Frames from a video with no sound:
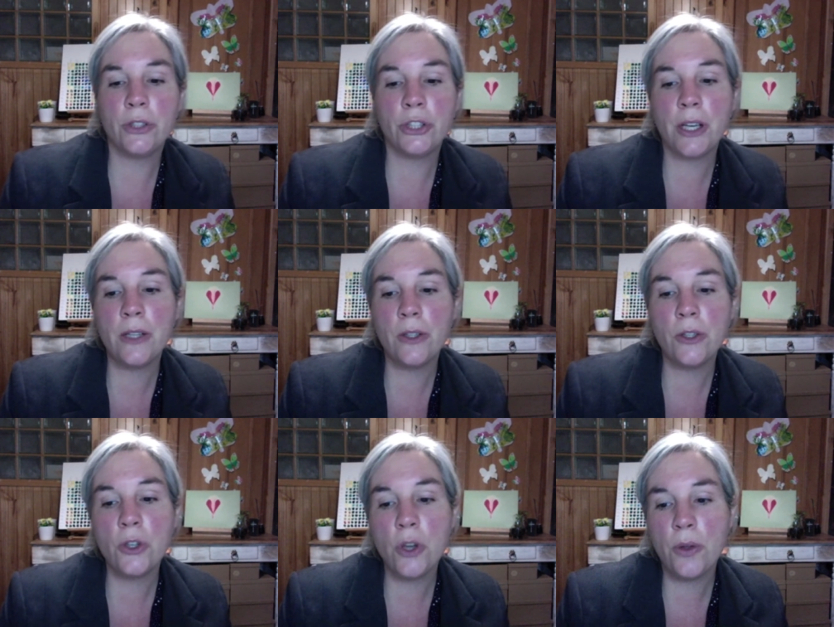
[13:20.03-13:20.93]

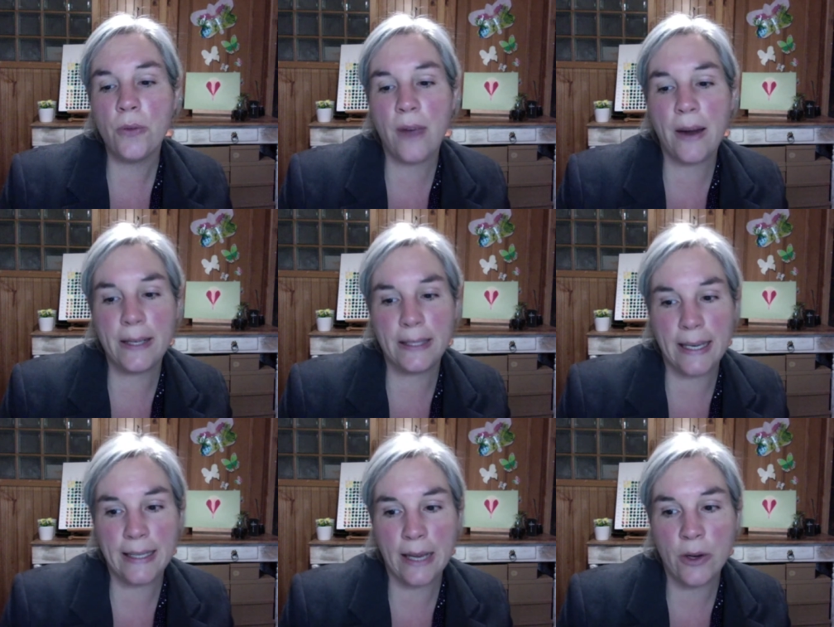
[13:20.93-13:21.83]
Jesus knew the
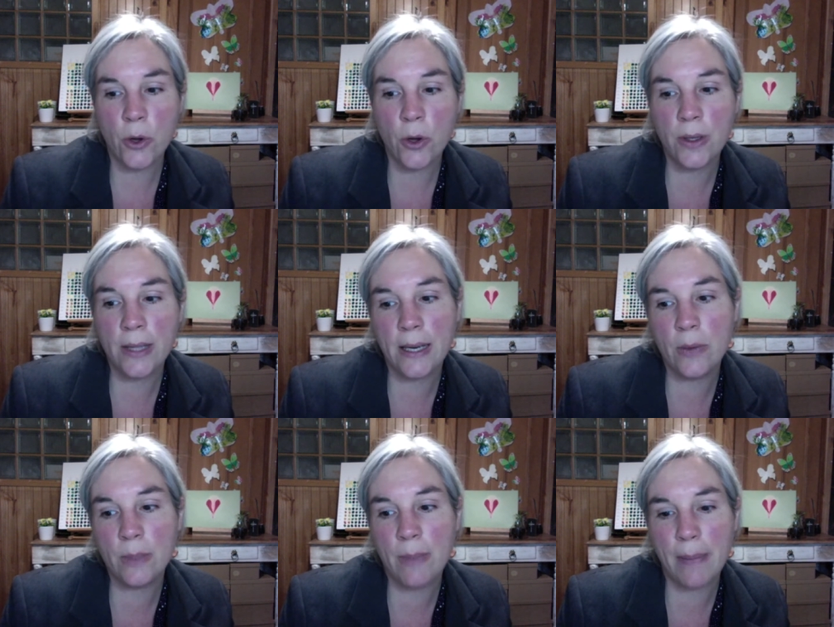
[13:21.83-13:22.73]
Pharisees had heard that he
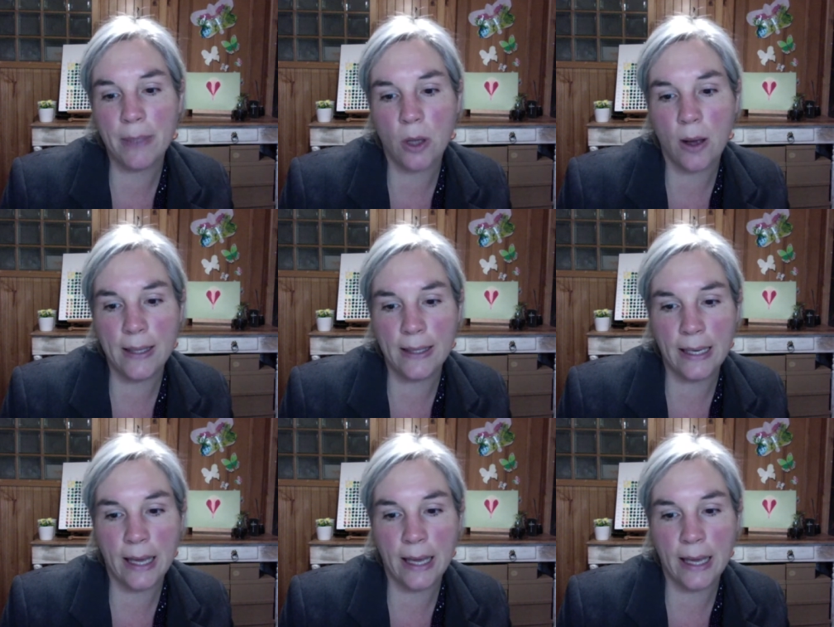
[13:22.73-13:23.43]
was baptizing